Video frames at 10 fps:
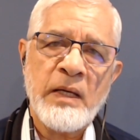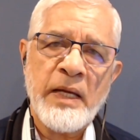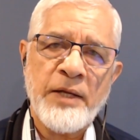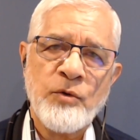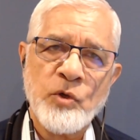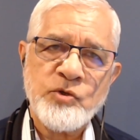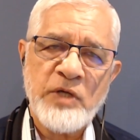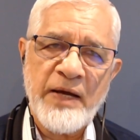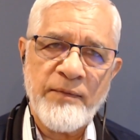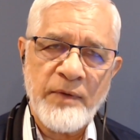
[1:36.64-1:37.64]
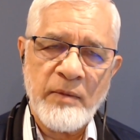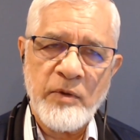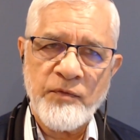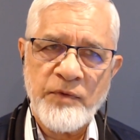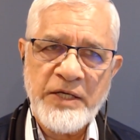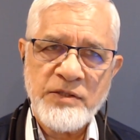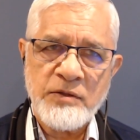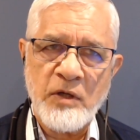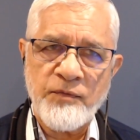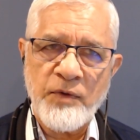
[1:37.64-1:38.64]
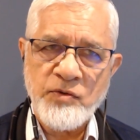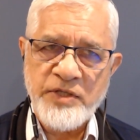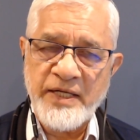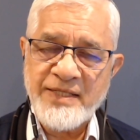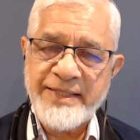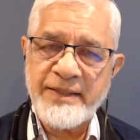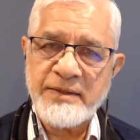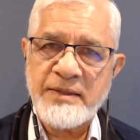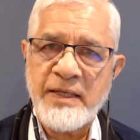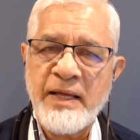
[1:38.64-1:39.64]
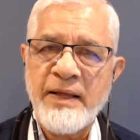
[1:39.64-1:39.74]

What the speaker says: and you also have number of days of outstanding sales,